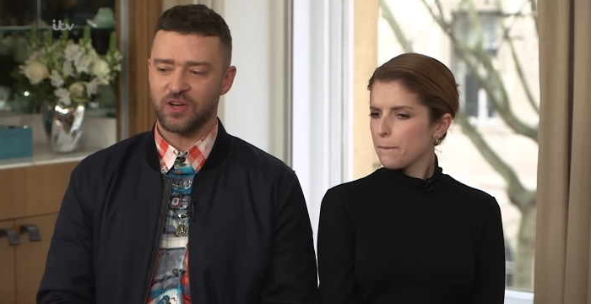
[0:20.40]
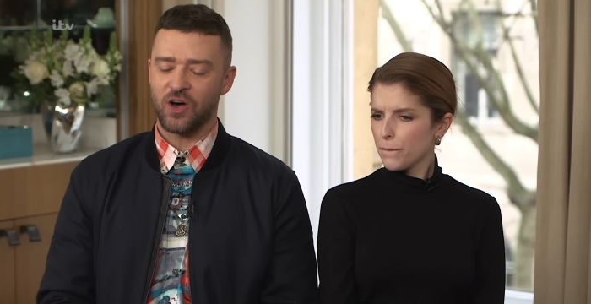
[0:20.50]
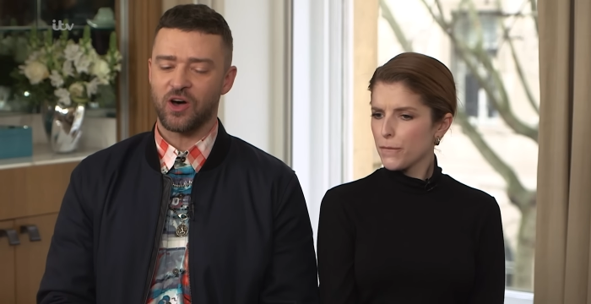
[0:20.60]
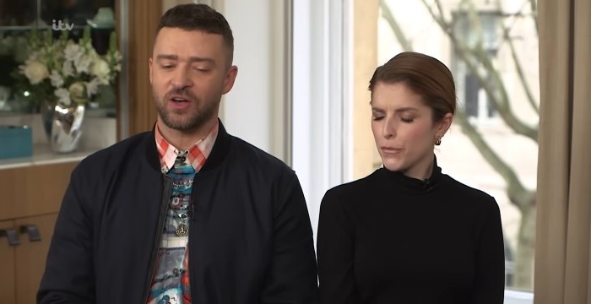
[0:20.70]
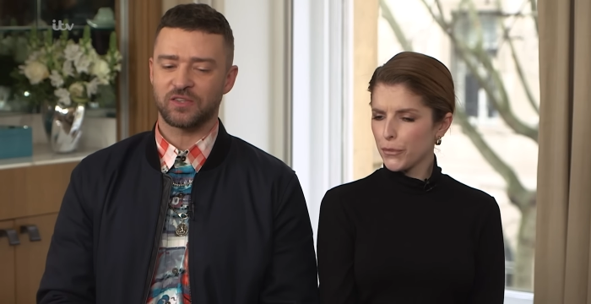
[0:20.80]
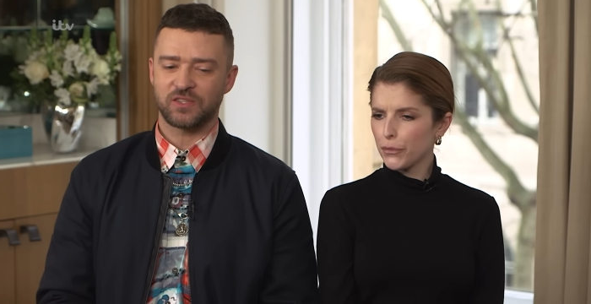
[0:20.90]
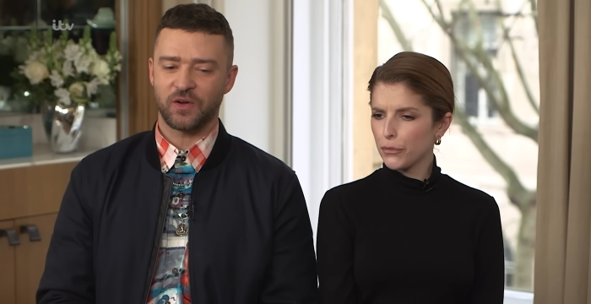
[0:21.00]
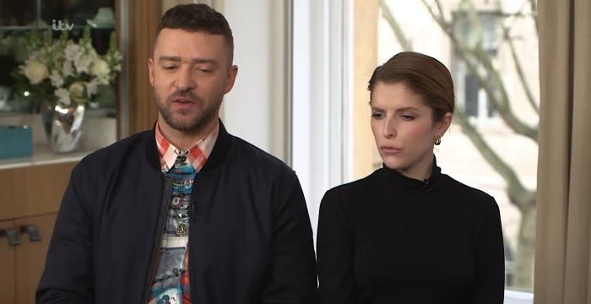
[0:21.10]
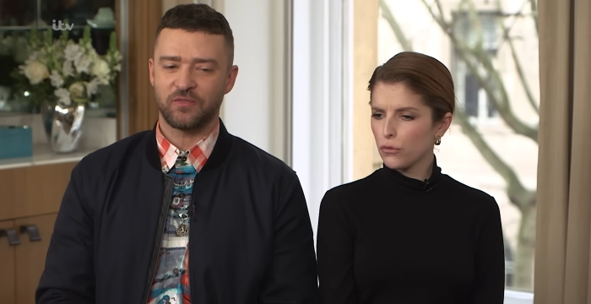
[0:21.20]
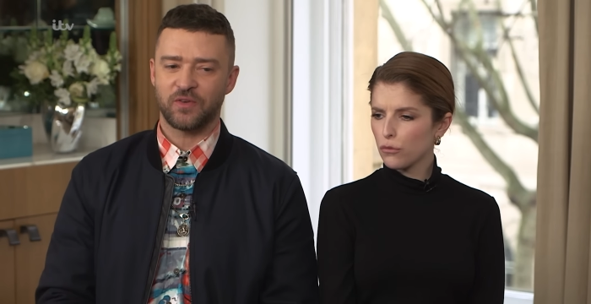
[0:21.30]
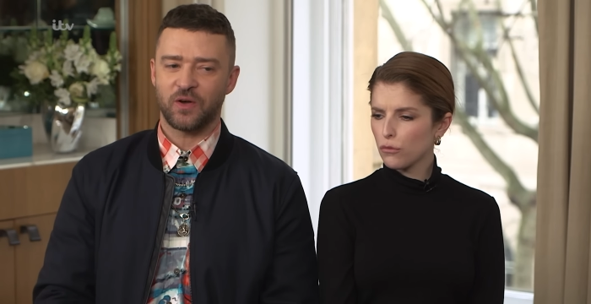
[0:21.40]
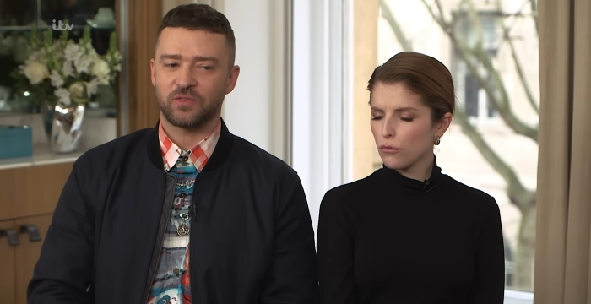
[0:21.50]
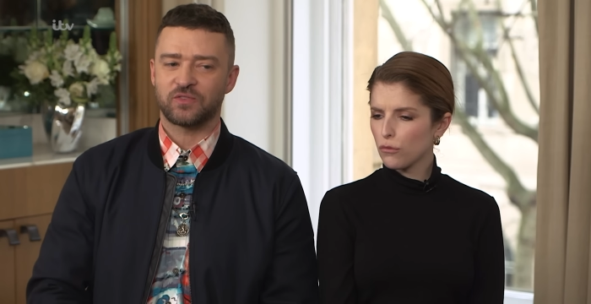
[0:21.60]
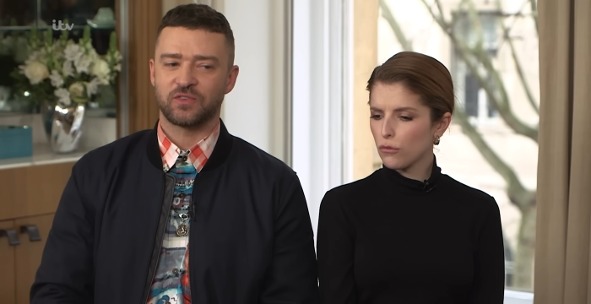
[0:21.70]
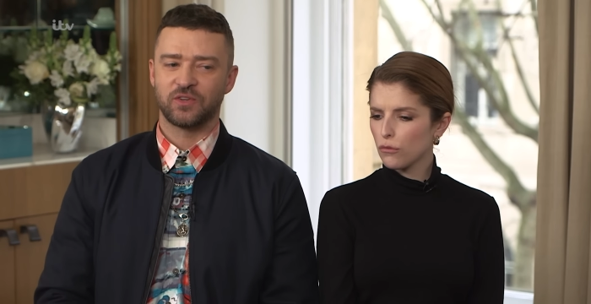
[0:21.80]
Speaker 1: tall, mm -hmm. so it
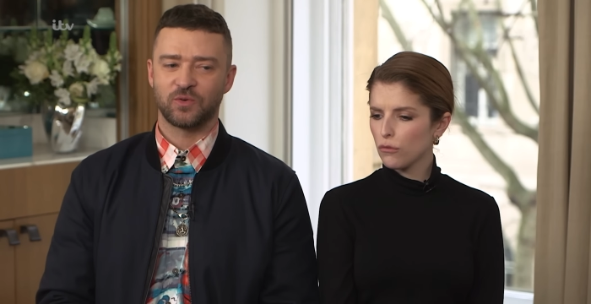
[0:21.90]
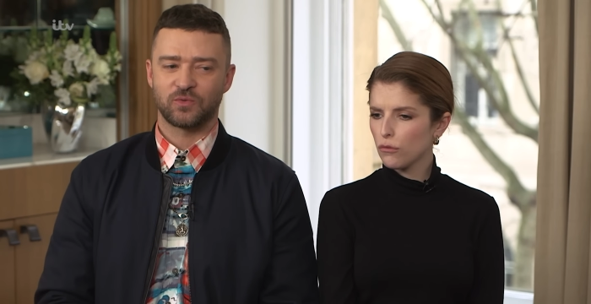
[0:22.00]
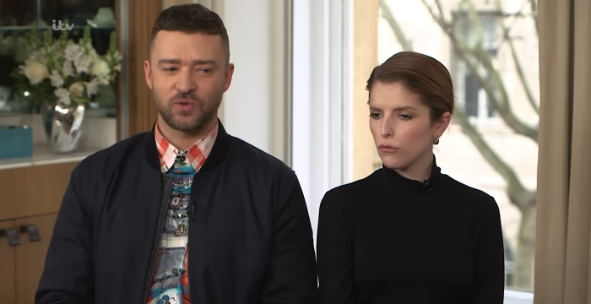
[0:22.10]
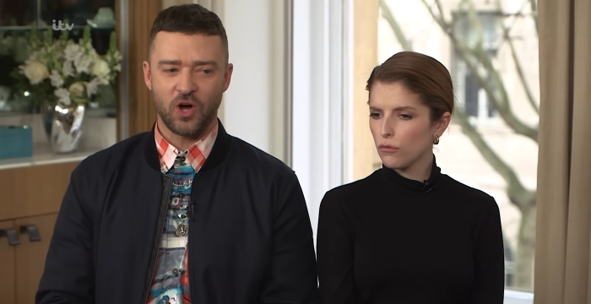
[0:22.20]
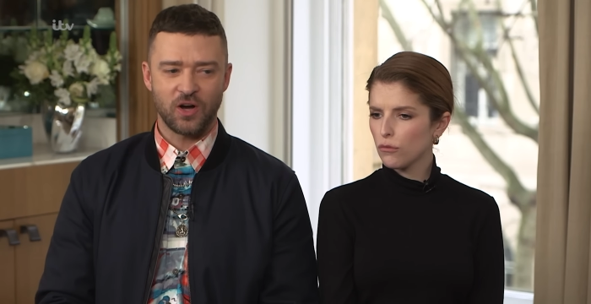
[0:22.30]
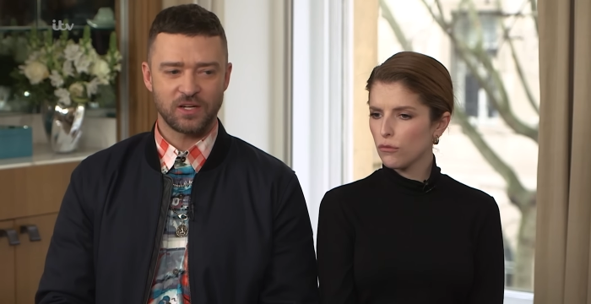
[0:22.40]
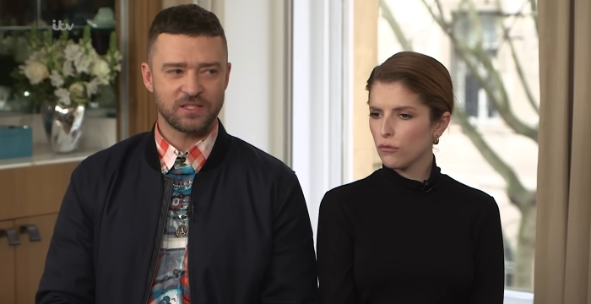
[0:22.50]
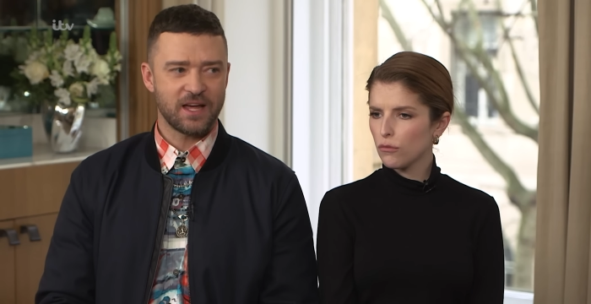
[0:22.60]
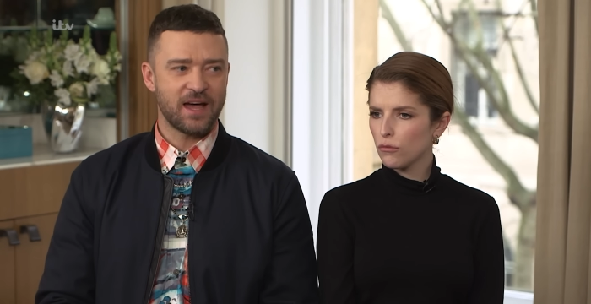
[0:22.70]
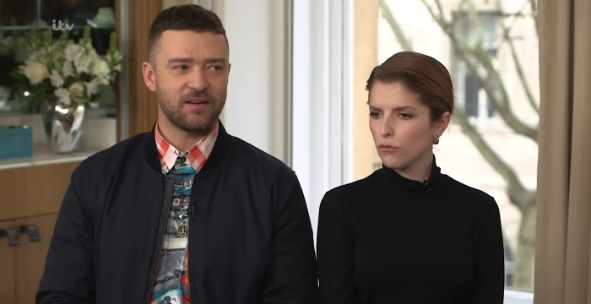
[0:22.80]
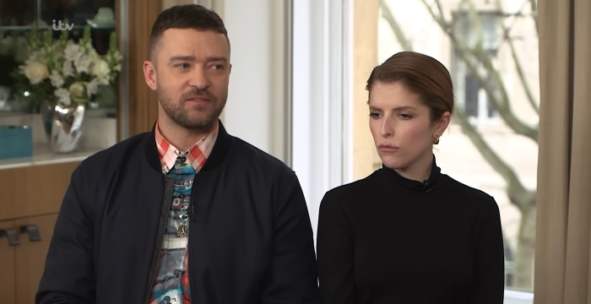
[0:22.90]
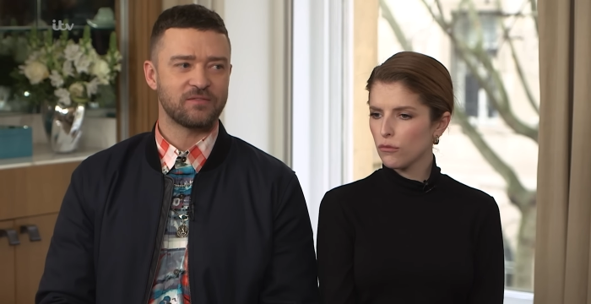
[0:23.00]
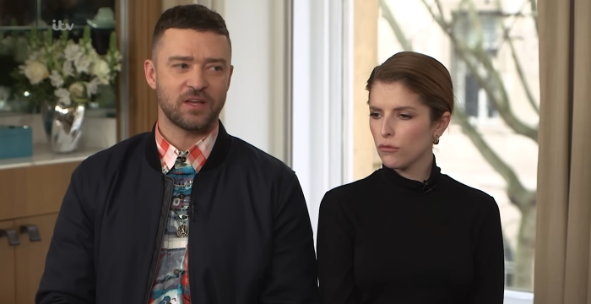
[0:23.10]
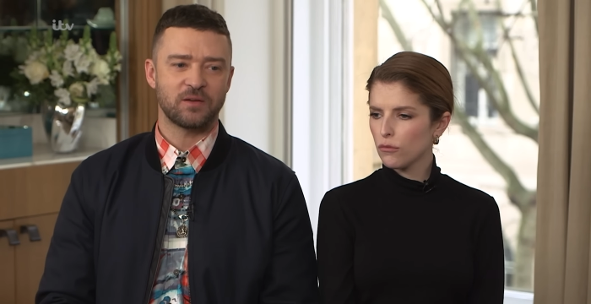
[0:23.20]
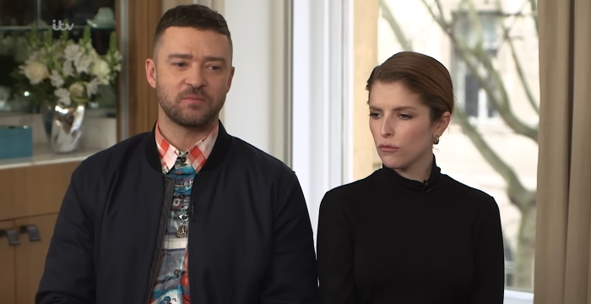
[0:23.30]
felt wrong to have
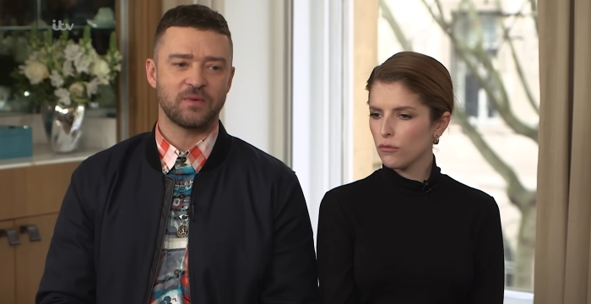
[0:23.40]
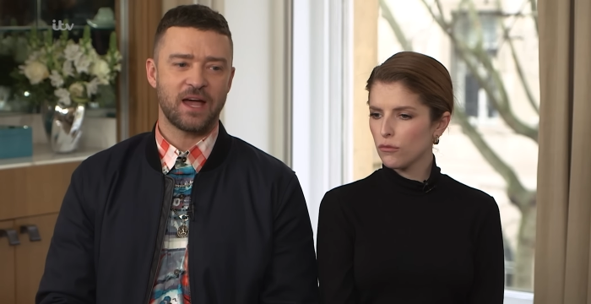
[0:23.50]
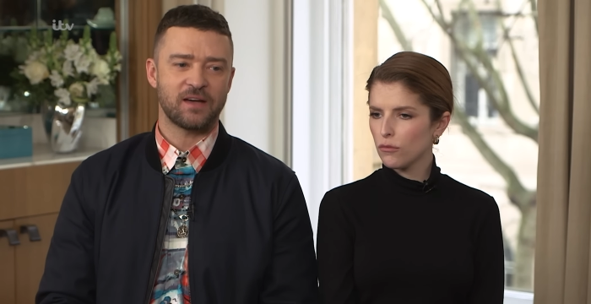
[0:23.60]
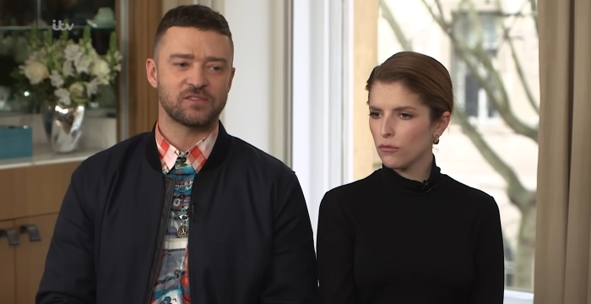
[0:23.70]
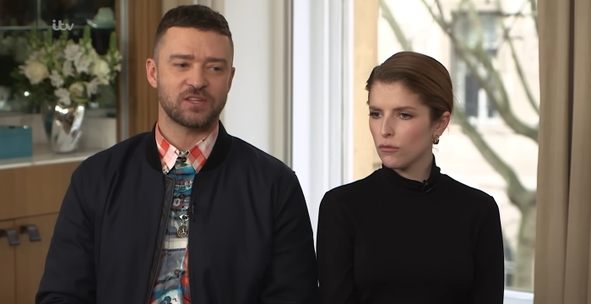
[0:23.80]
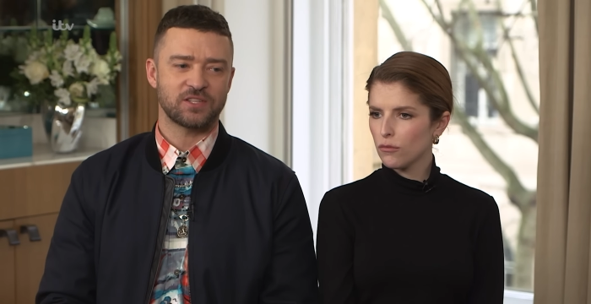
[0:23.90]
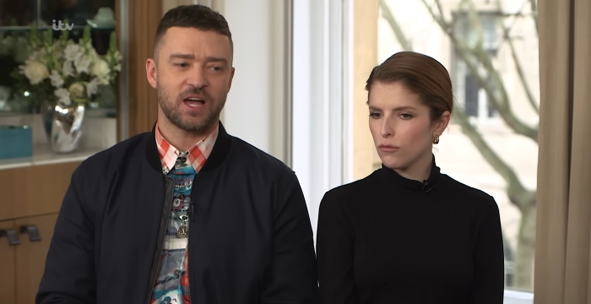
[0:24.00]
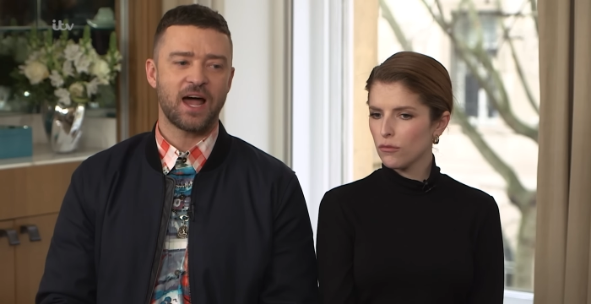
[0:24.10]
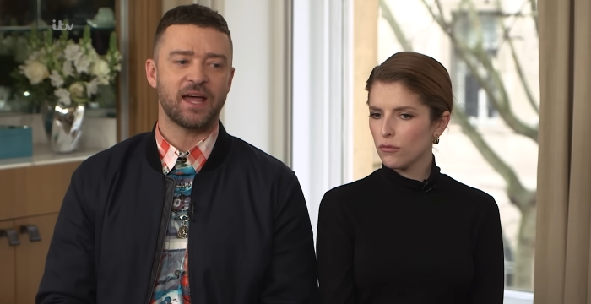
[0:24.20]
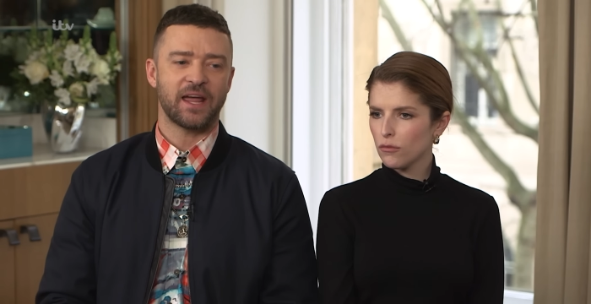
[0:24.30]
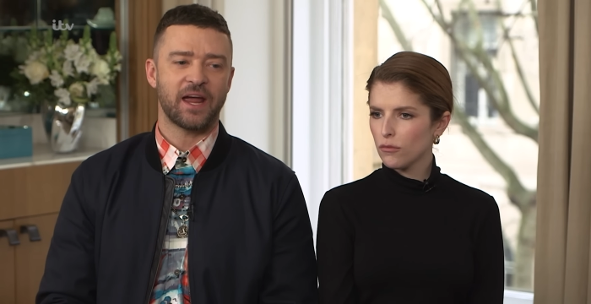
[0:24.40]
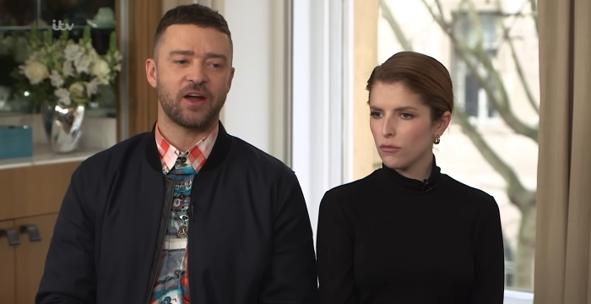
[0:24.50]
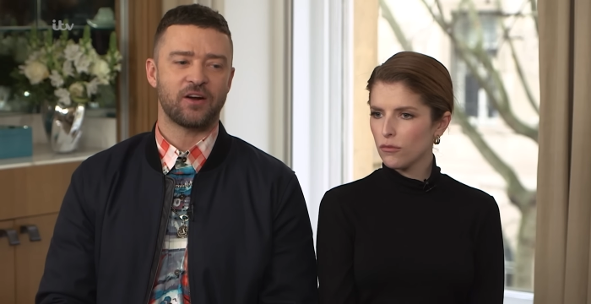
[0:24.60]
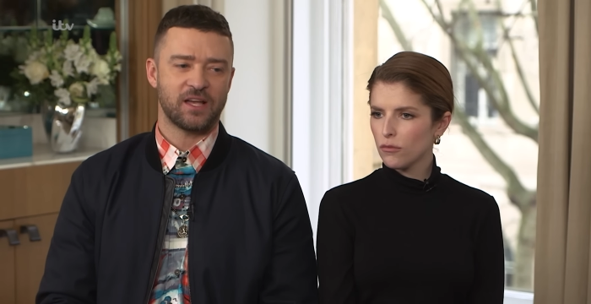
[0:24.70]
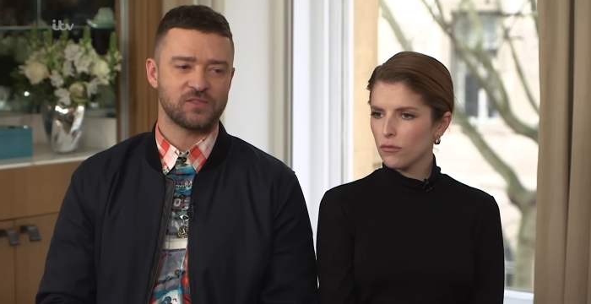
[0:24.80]
them have such high
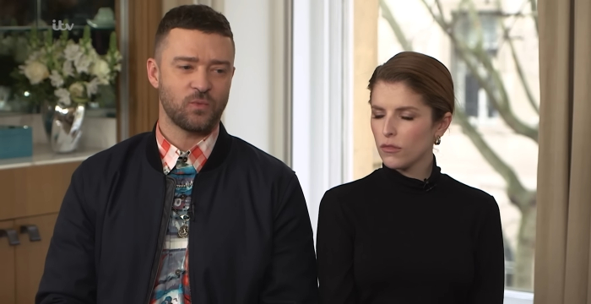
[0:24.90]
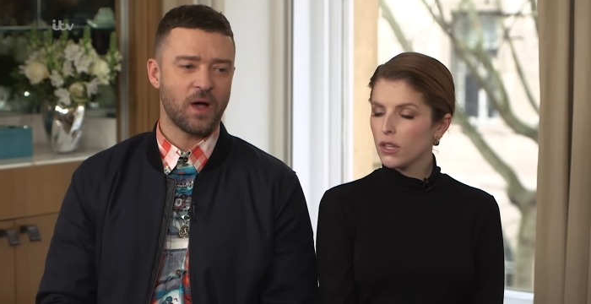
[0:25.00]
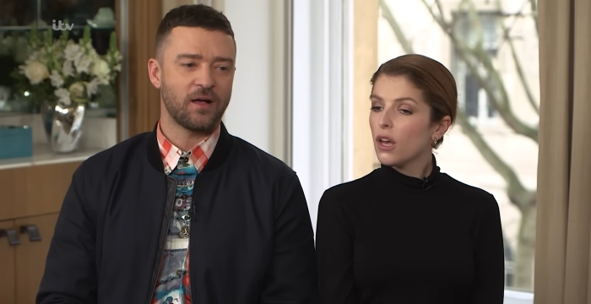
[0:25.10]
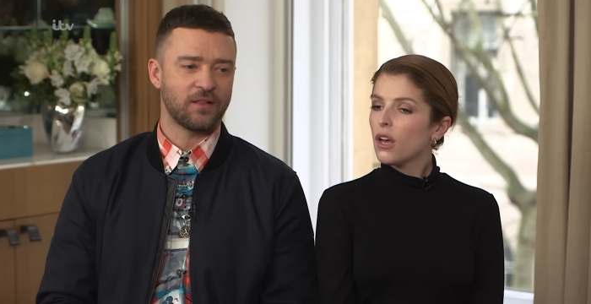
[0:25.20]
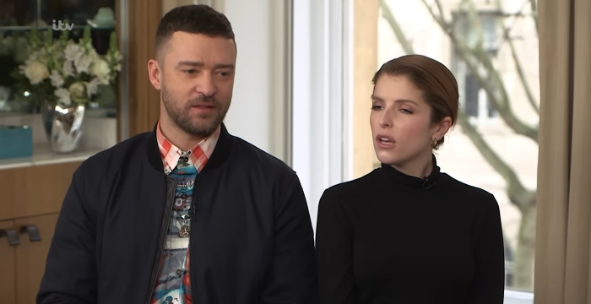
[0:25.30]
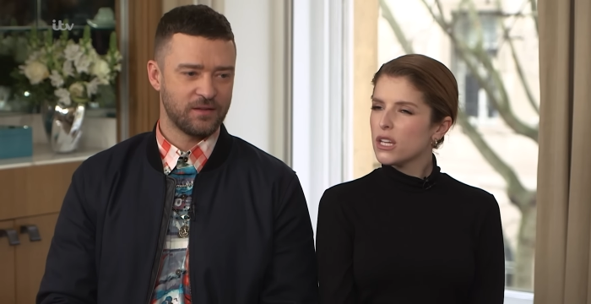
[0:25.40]
hair as well.